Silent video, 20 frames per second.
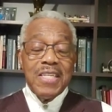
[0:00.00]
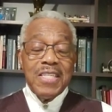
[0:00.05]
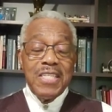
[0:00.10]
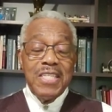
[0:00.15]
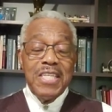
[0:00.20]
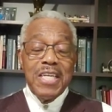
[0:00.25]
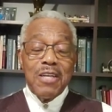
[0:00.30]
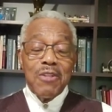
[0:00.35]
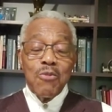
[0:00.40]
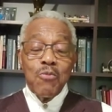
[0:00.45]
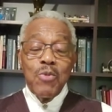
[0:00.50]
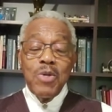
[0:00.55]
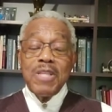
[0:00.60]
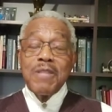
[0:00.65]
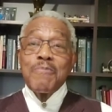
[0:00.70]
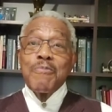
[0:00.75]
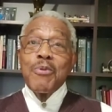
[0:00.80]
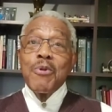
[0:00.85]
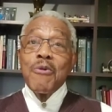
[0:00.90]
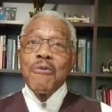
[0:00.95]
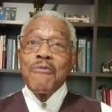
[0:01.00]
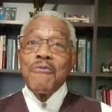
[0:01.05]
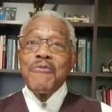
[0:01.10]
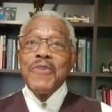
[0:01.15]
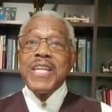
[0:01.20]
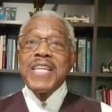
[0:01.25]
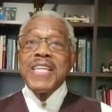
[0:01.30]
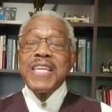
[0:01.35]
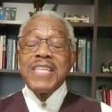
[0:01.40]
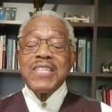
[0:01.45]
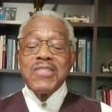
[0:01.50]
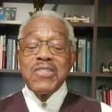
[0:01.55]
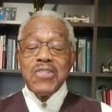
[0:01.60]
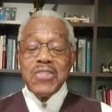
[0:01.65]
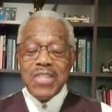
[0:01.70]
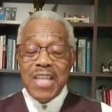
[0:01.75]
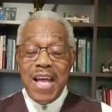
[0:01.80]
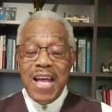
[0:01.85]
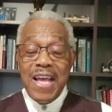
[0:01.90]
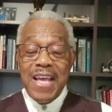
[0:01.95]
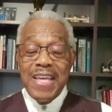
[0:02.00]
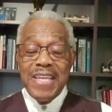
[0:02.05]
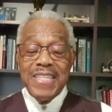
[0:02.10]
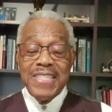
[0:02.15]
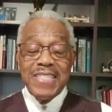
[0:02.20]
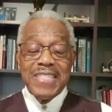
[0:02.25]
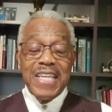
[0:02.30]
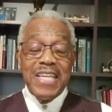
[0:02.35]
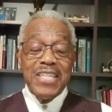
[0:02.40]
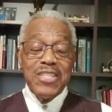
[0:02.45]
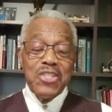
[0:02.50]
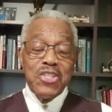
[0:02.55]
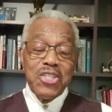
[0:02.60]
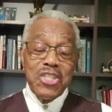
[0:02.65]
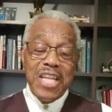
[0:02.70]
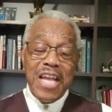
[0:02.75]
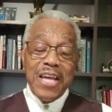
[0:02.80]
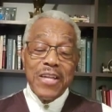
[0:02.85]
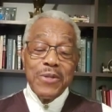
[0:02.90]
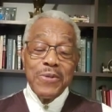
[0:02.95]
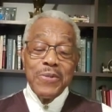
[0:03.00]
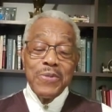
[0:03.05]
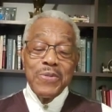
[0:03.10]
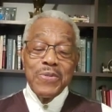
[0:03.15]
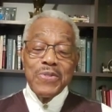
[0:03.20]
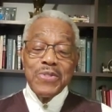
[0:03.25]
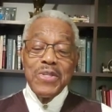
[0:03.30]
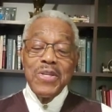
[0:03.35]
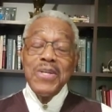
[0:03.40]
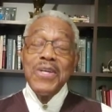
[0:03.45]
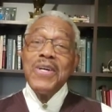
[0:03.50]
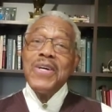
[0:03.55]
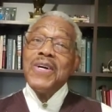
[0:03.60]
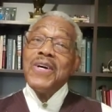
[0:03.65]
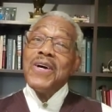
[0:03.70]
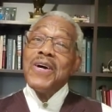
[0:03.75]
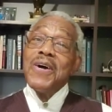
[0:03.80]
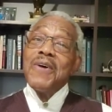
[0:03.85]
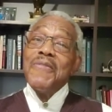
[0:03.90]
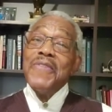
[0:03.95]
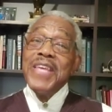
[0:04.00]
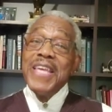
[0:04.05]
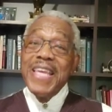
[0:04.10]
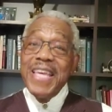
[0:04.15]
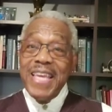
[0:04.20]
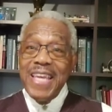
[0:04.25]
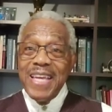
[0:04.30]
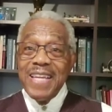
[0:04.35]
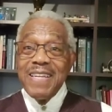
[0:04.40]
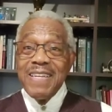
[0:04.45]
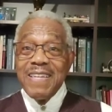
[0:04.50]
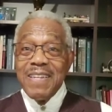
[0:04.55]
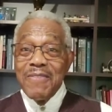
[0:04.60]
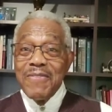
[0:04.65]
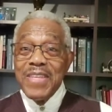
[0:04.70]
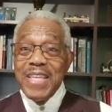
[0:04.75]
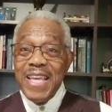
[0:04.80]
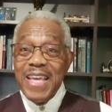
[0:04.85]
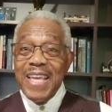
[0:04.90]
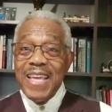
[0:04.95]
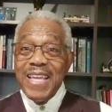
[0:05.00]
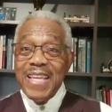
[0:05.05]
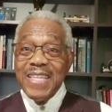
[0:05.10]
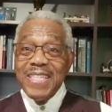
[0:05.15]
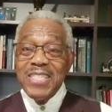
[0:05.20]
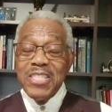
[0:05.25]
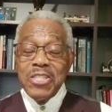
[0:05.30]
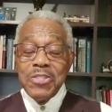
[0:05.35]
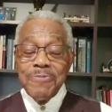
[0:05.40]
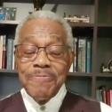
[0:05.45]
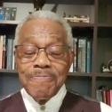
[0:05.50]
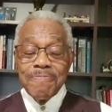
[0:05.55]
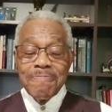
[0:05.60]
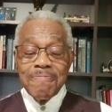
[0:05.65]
dealt with prophetic signs and shadows of the end of the age.